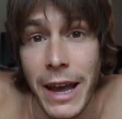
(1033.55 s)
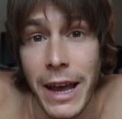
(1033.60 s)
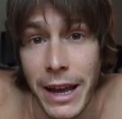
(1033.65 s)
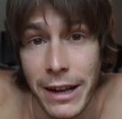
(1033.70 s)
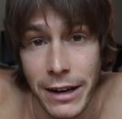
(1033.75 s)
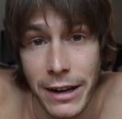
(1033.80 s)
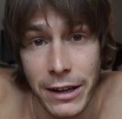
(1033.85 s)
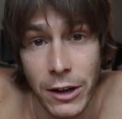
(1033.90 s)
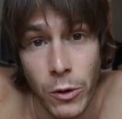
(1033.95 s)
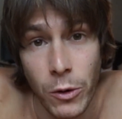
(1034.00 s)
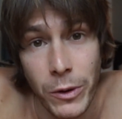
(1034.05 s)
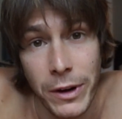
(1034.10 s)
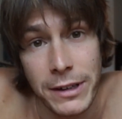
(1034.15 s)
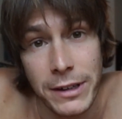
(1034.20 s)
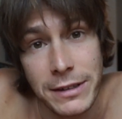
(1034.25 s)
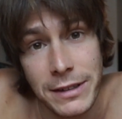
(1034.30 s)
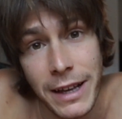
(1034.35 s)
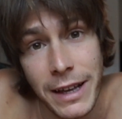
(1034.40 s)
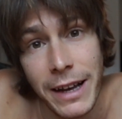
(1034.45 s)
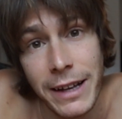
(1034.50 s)
and I know
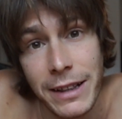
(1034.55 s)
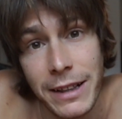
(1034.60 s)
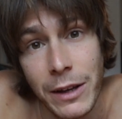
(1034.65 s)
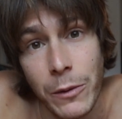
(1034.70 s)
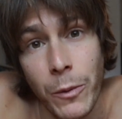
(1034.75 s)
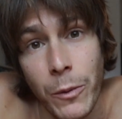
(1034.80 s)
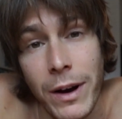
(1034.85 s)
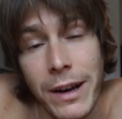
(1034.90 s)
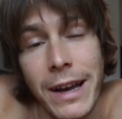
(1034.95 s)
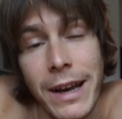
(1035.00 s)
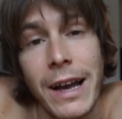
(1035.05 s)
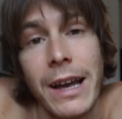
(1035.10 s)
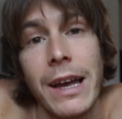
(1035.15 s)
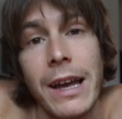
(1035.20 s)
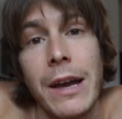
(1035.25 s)
exactly why I